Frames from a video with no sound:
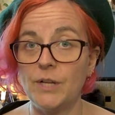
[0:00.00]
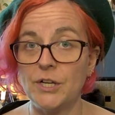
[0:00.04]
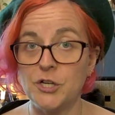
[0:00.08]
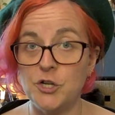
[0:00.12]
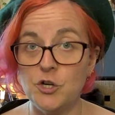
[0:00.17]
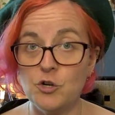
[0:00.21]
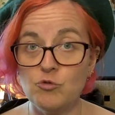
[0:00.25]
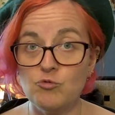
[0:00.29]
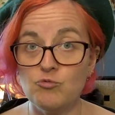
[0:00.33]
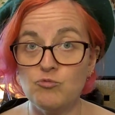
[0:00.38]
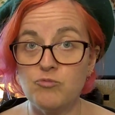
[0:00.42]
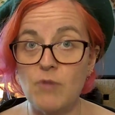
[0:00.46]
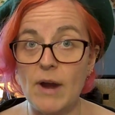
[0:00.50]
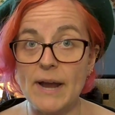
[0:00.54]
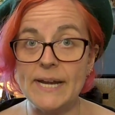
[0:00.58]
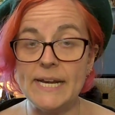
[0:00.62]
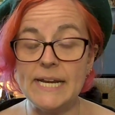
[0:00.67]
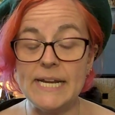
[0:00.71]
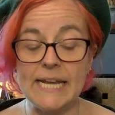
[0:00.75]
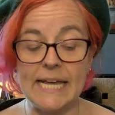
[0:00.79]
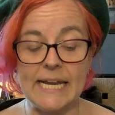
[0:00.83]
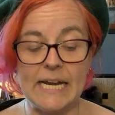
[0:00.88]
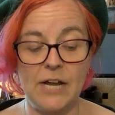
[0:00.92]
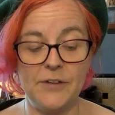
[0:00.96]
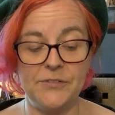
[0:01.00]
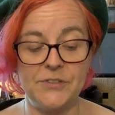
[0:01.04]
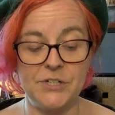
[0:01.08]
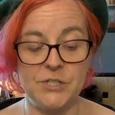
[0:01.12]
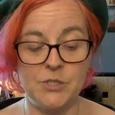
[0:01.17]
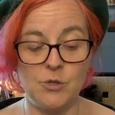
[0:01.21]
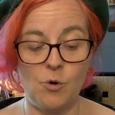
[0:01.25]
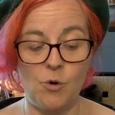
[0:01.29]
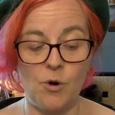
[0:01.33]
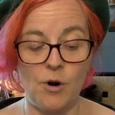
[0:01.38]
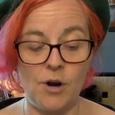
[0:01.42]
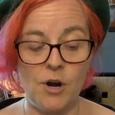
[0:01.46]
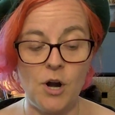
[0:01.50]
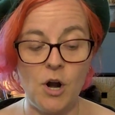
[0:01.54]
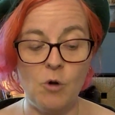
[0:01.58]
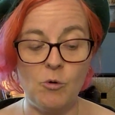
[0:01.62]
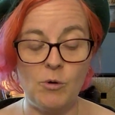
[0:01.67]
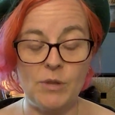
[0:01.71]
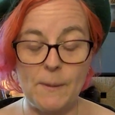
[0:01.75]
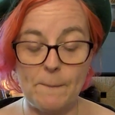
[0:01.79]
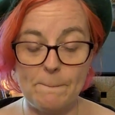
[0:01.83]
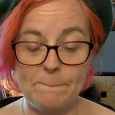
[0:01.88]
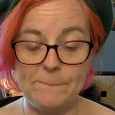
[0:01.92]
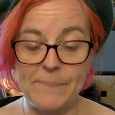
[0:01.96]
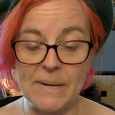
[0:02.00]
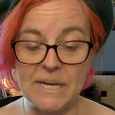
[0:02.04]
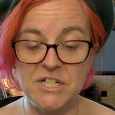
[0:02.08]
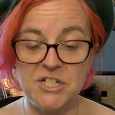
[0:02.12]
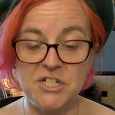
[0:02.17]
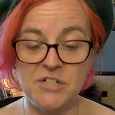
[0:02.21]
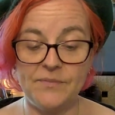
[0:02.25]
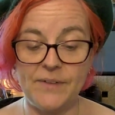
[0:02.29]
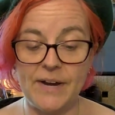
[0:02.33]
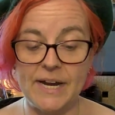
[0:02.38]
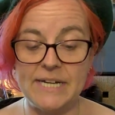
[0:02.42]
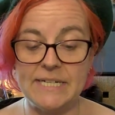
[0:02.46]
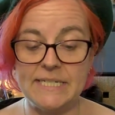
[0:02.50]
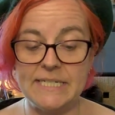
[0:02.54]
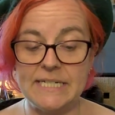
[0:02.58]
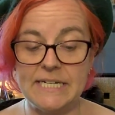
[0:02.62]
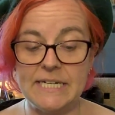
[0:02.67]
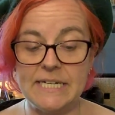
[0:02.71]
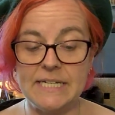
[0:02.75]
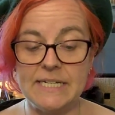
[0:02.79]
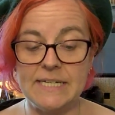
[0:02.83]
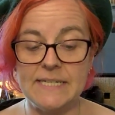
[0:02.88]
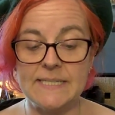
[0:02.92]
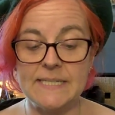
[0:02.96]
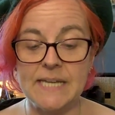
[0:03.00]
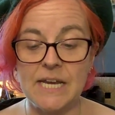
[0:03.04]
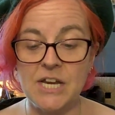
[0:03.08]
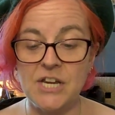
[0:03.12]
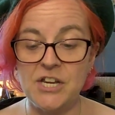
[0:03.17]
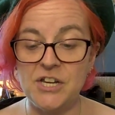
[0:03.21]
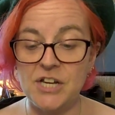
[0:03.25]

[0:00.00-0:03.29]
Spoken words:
like you're ready to get out the door with a bunch of ideas,